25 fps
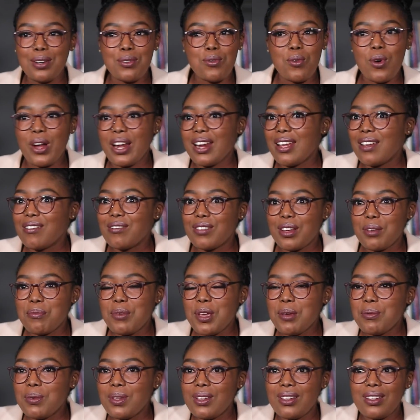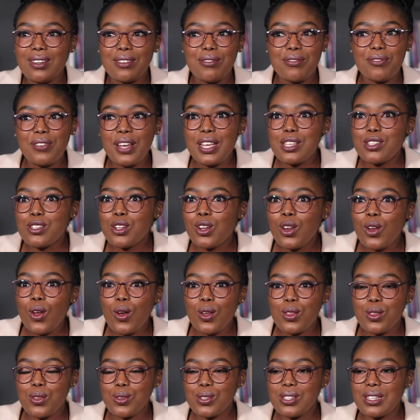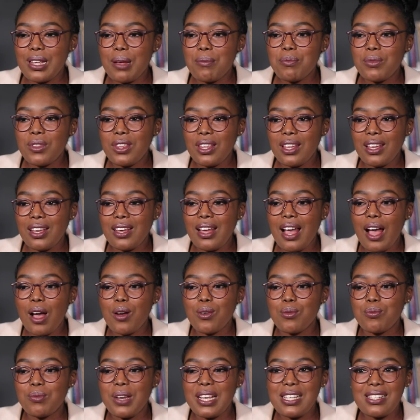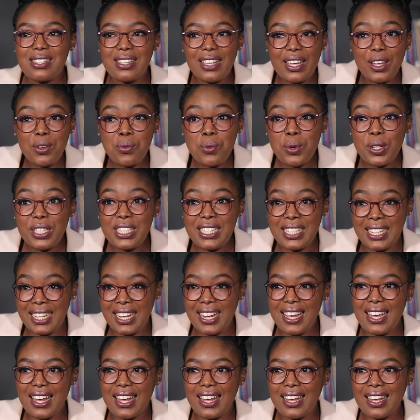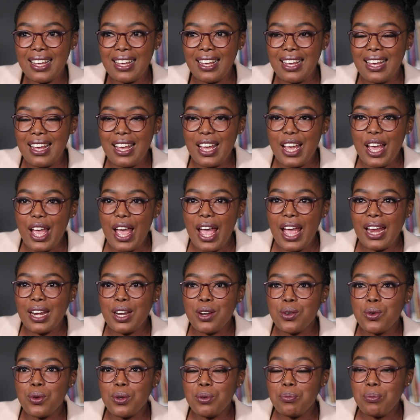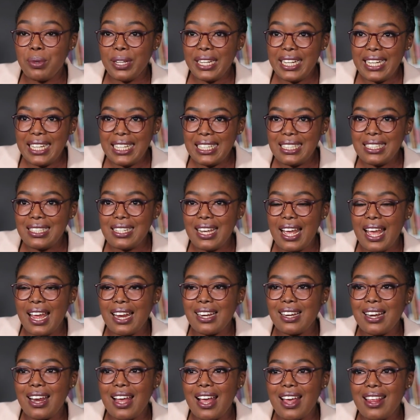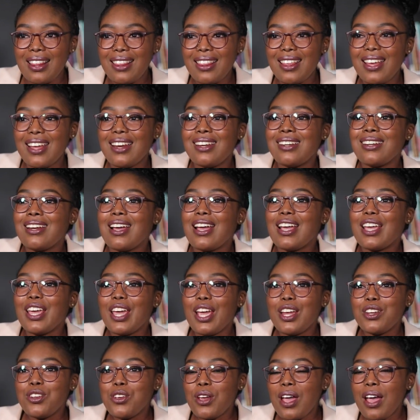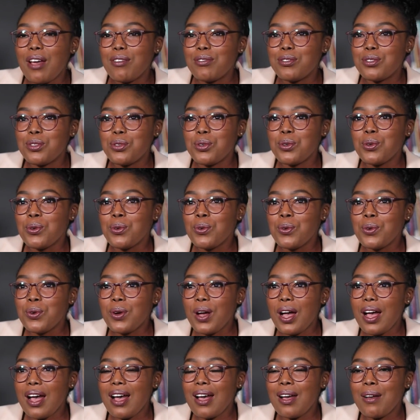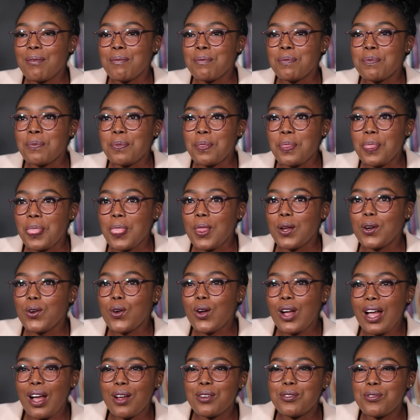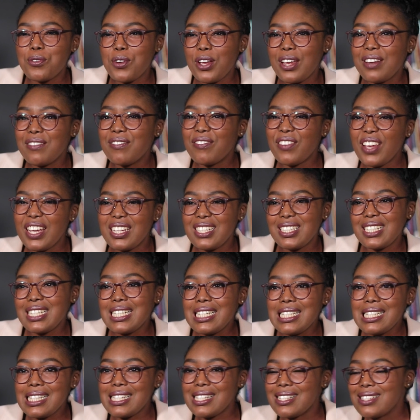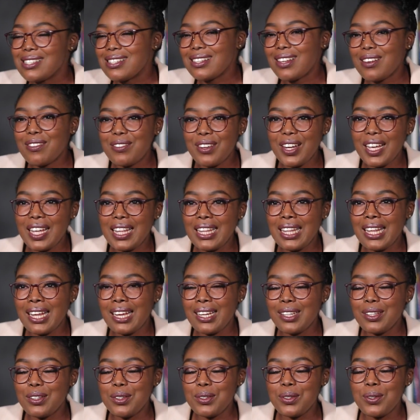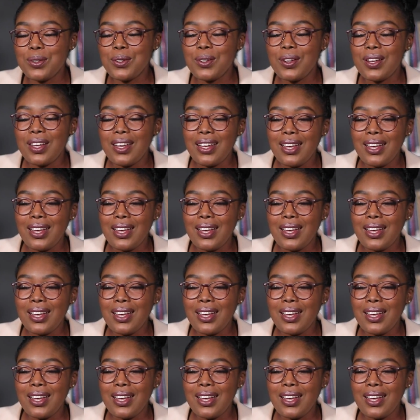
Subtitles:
whatever, maybe a face cloth or something, my skin would tear and it would bleed. And then again, you have to look out for infections and stuff like that, you know.